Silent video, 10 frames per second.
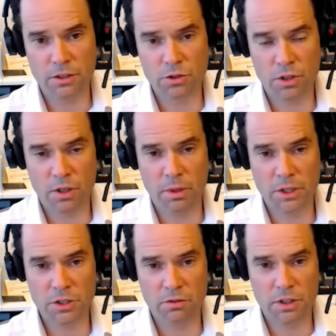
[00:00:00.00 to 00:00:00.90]
So the
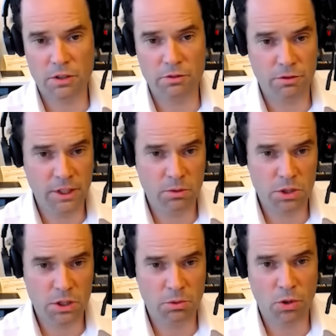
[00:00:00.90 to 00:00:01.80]
combustion vehicle fleet will
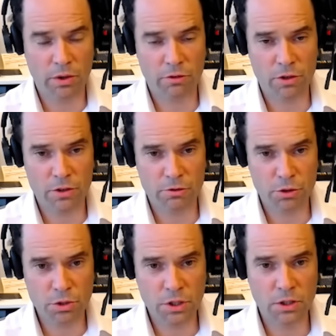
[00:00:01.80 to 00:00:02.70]
keep growing for another
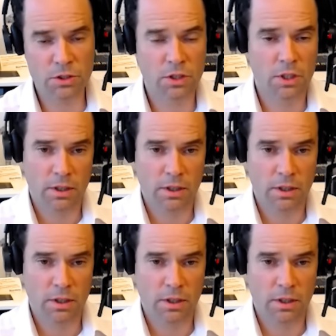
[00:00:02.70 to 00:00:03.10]
few years.